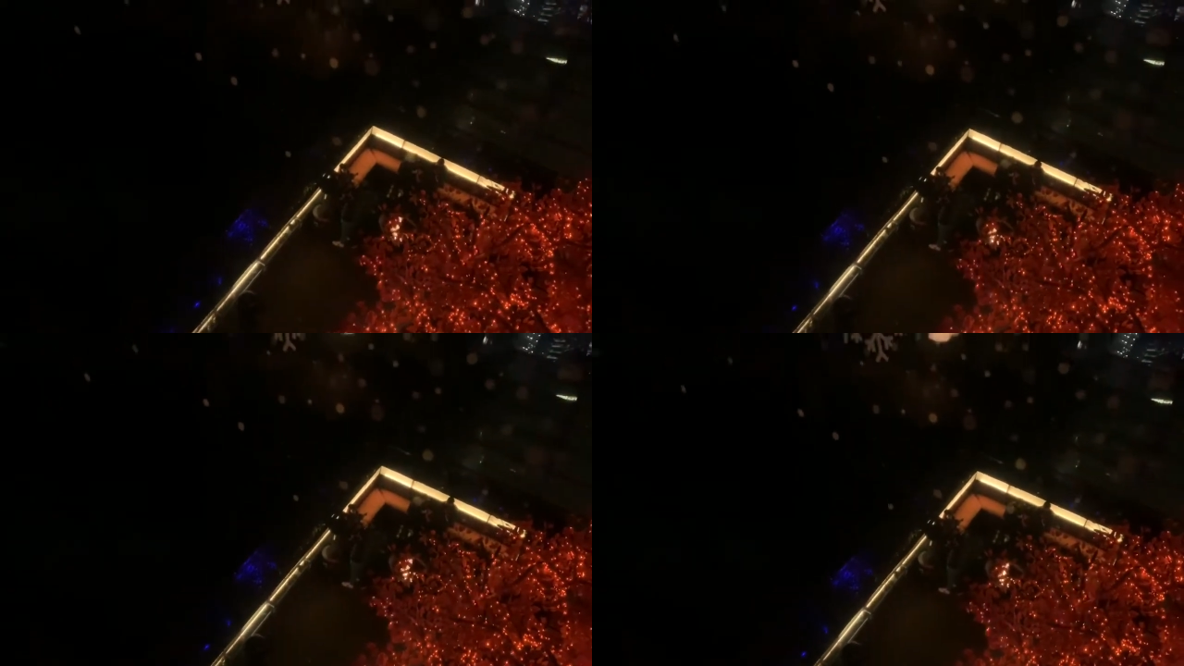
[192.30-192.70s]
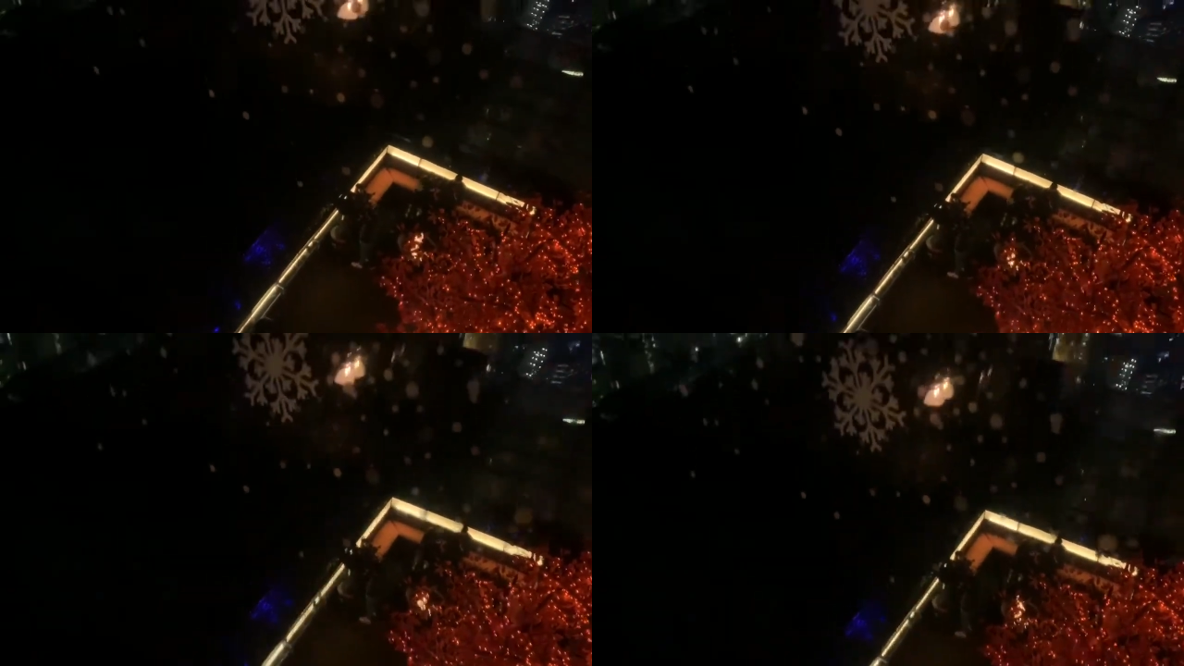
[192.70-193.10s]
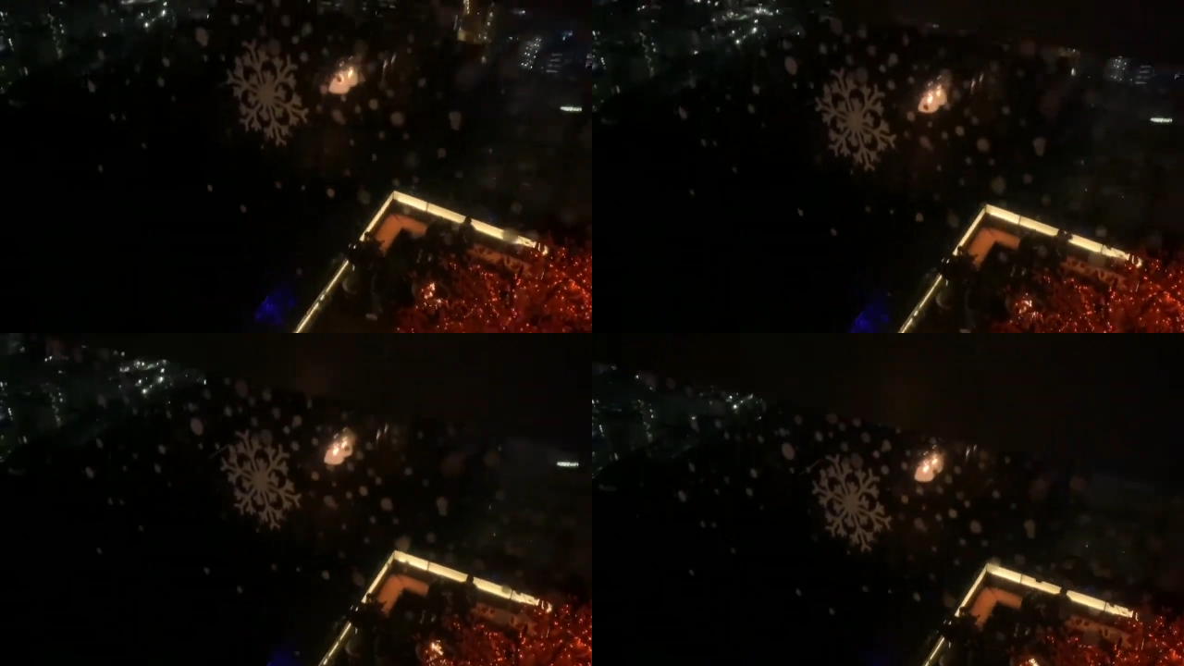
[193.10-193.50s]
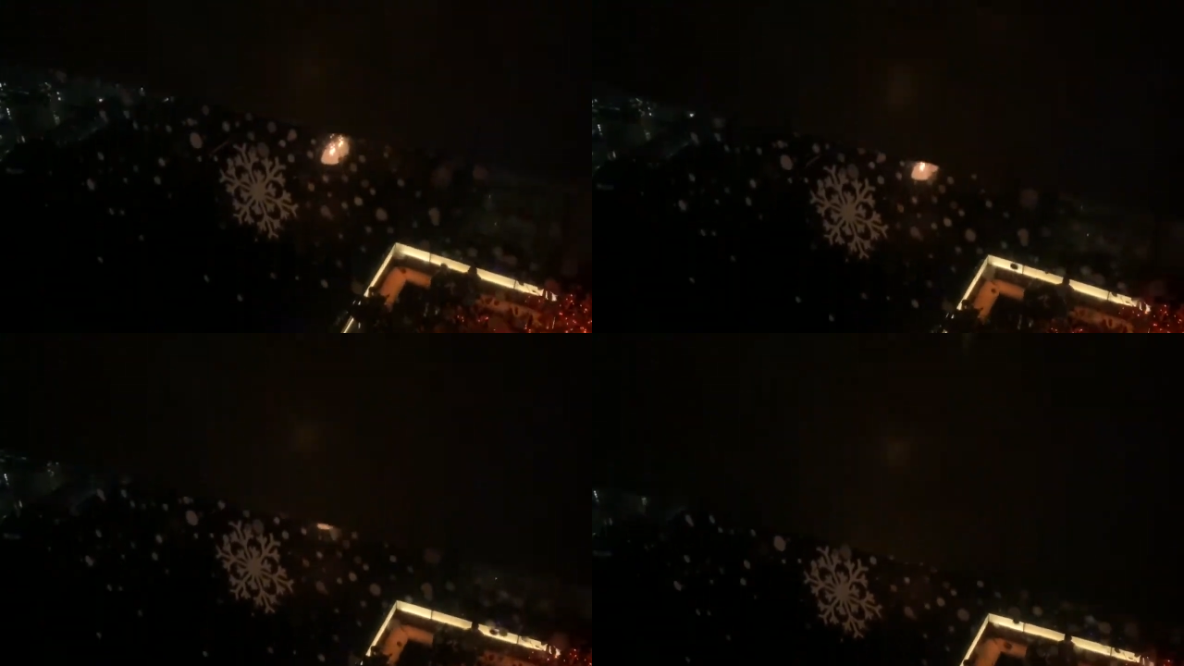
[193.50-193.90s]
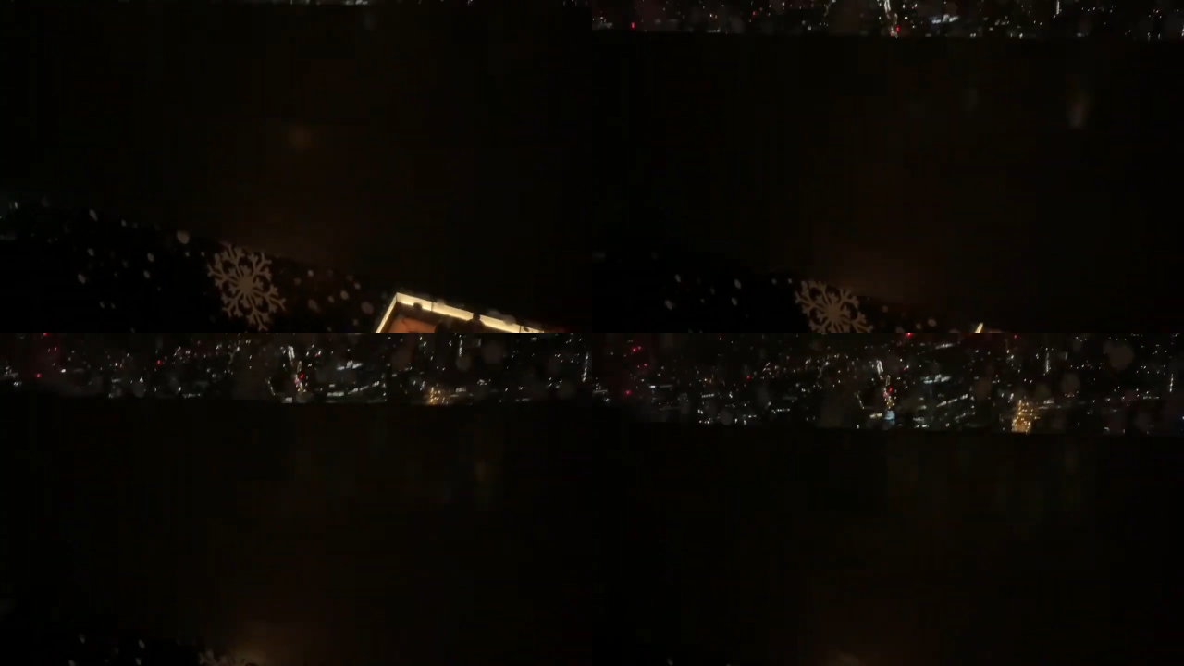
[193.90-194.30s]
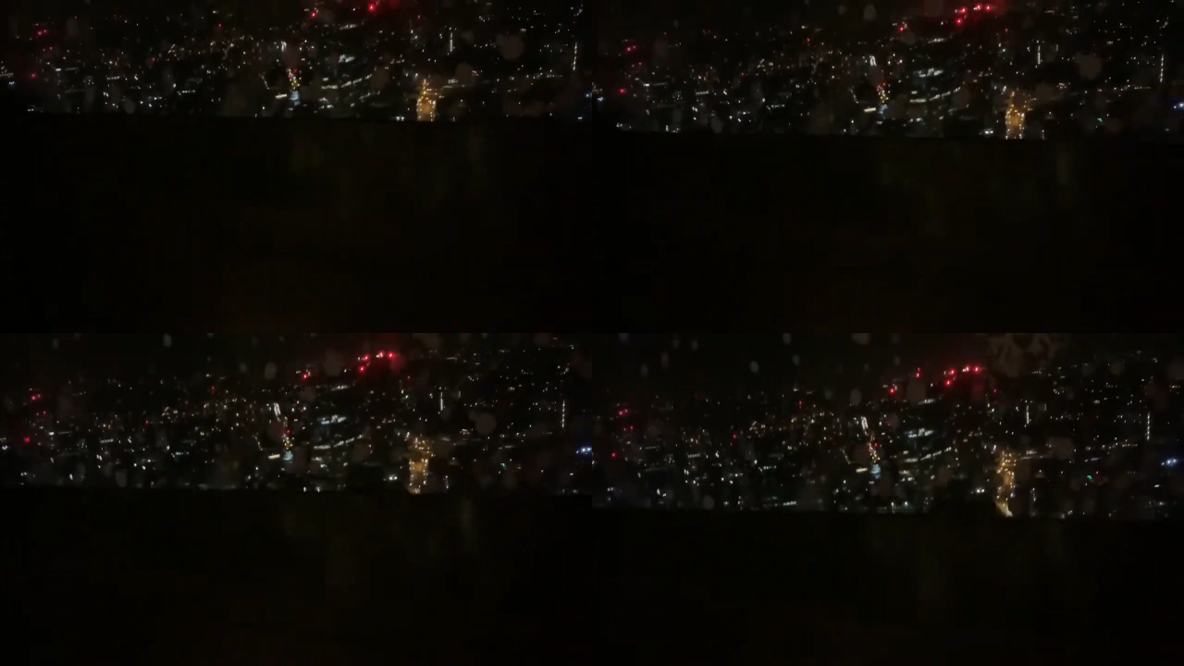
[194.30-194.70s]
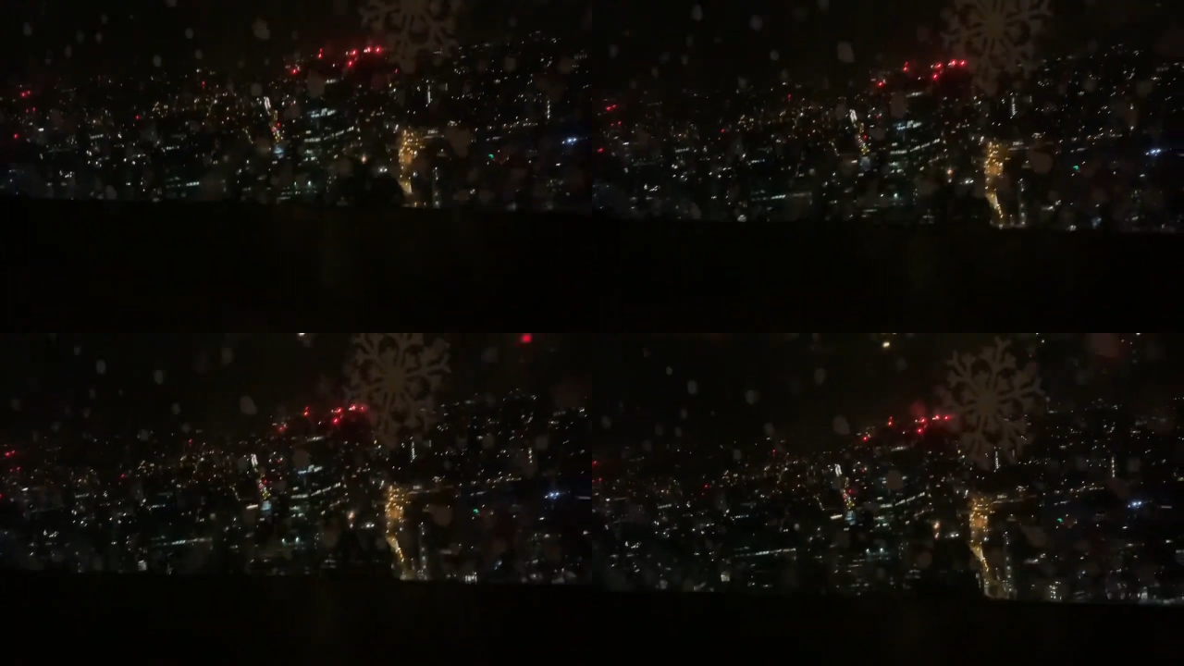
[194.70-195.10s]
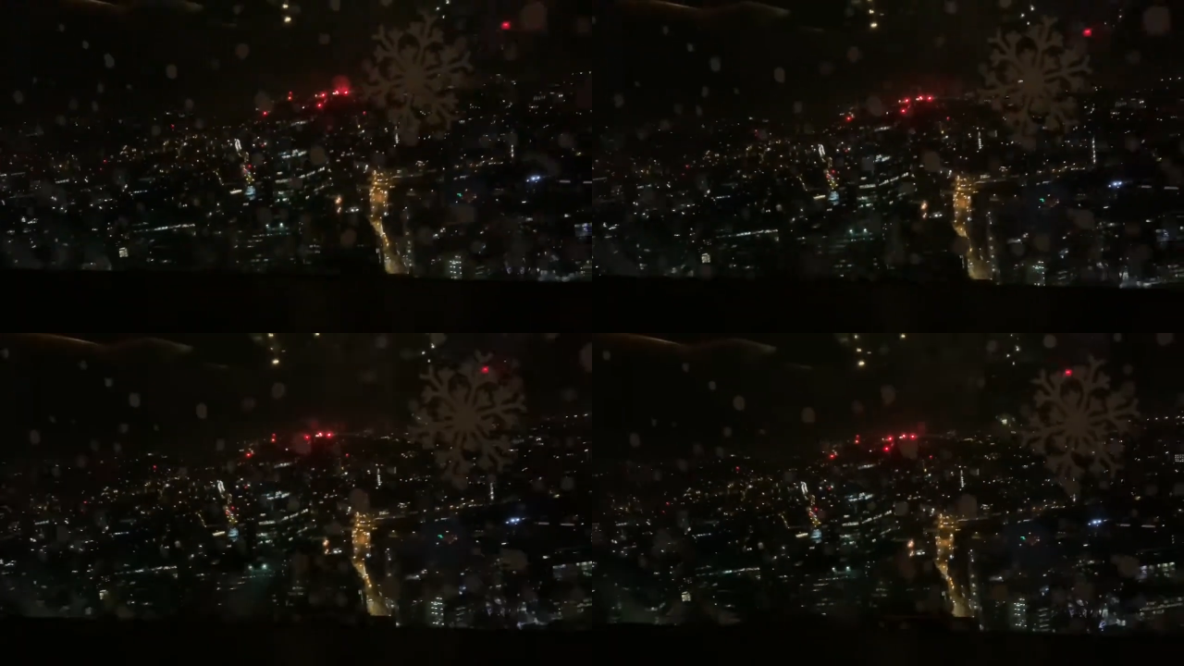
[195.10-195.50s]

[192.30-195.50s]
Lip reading: [unreadable: no face in view]